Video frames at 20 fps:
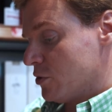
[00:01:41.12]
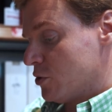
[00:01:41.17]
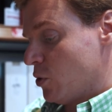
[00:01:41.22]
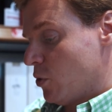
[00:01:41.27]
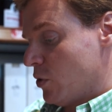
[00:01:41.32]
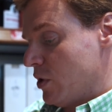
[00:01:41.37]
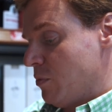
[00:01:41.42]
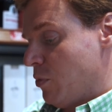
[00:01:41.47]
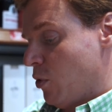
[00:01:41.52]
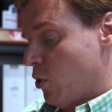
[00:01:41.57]

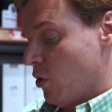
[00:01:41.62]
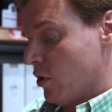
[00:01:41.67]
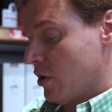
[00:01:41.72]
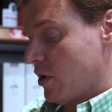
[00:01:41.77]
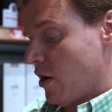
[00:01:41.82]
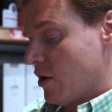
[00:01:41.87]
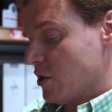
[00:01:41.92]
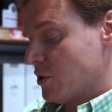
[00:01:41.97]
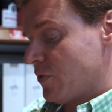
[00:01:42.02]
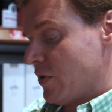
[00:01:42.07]
Tawny port
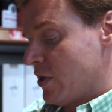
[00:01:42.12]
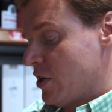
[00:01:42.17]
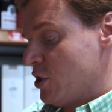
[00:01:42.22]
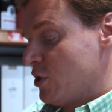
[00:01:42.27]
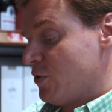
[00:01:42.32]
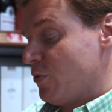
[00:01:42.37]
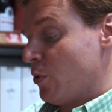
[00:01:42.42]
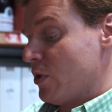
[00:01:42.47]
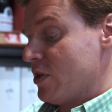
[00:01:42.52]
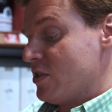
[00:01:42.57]
cask
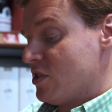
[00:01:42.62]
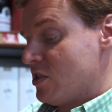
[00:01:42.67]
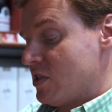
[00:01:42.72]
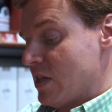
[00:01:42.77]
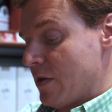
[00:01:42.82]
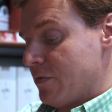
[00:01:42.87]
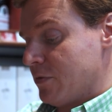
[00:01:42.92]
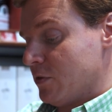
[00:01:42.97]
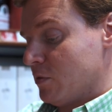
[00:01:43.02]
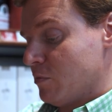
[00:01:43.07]
finish,
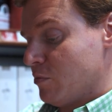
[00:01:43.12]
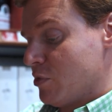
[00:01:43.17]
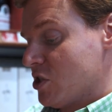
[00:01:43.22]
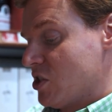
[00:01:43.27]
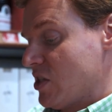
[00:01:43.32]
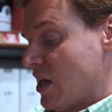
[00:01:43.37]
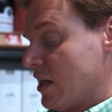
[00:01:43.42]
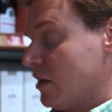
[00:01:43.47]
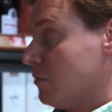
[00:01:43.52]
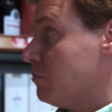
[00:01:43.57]

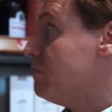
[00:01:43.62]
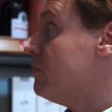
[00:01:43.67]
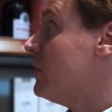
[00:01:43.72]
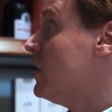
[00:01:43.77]
47%.